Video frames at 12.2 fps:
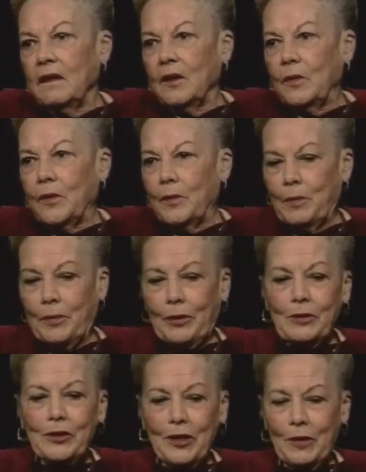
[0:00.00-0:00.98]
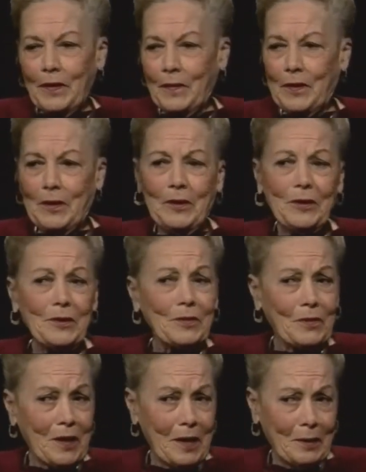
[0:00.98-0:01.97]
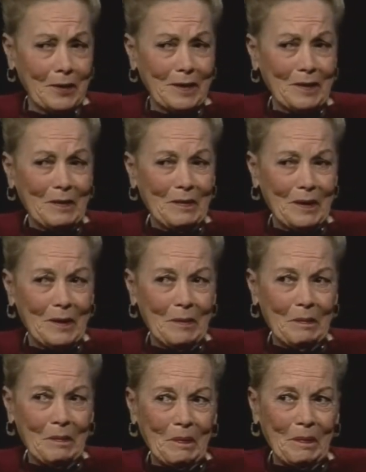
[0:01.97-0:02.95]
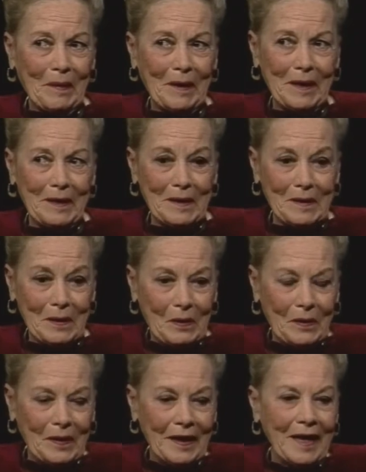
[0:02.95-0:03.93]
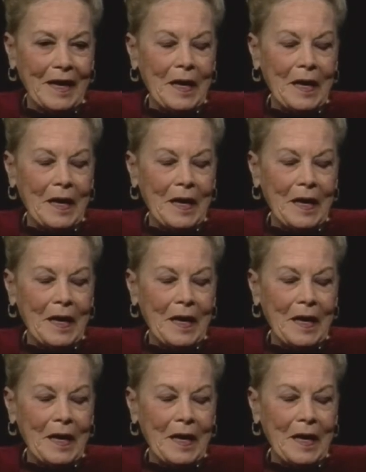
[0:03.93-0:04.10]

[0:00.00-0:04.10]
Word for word: We're approaching, what, the year 2000, right? -hmm. necessarily.